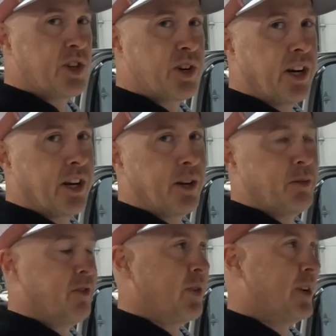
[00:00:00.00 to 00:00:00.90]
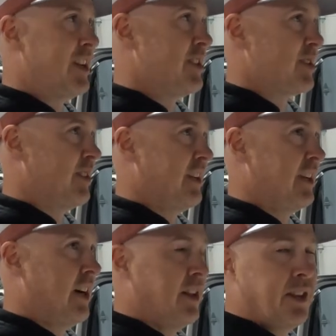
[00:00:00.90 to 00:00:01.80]
the truck and before he sold
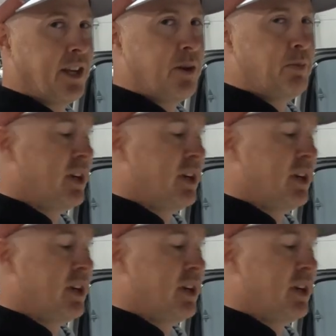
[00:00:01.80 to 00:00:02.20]
it, I think he